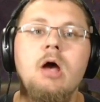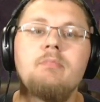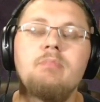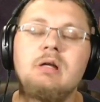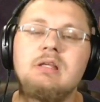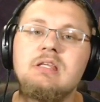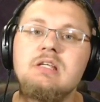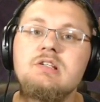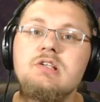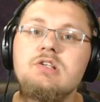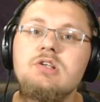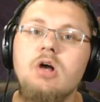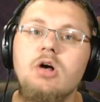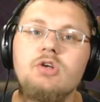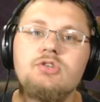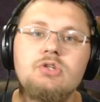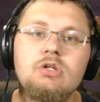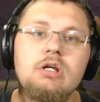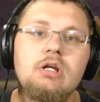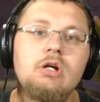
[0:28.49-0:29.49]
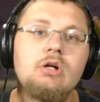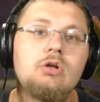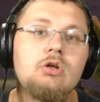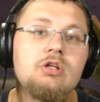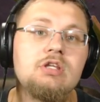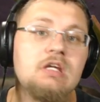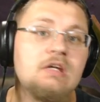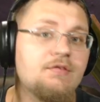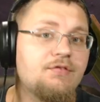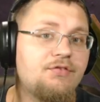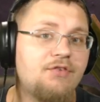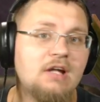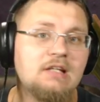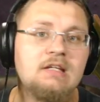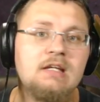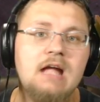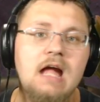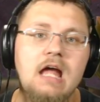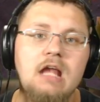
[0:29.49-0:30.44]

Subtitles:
But this is also going to include the infected